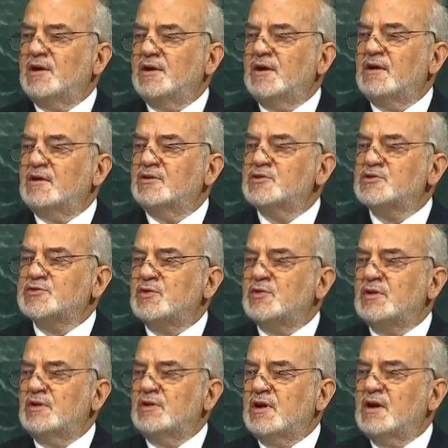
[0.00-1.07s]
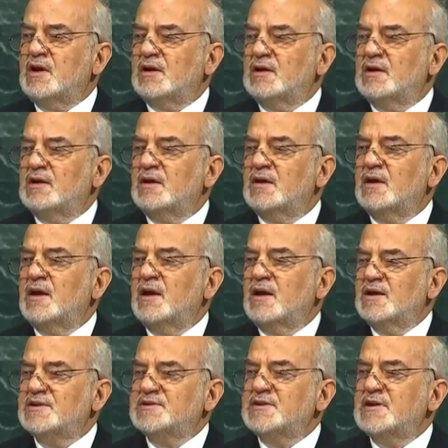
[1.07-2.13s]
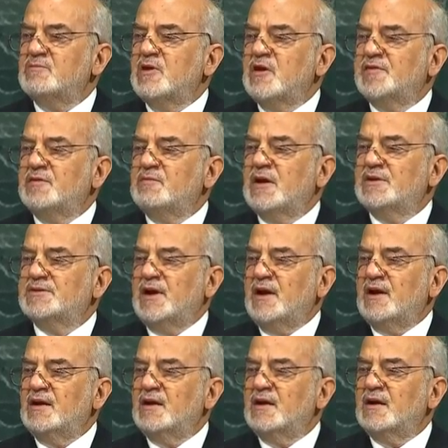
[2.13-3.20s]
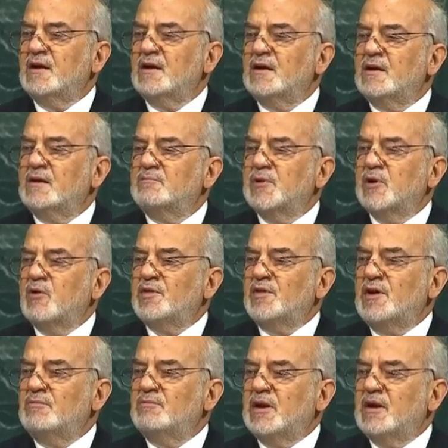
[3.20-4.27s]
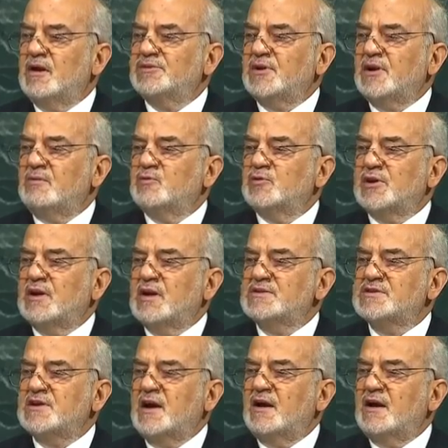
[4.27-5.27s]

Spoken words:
apparently to be organized in Kurdistan in late September of this year.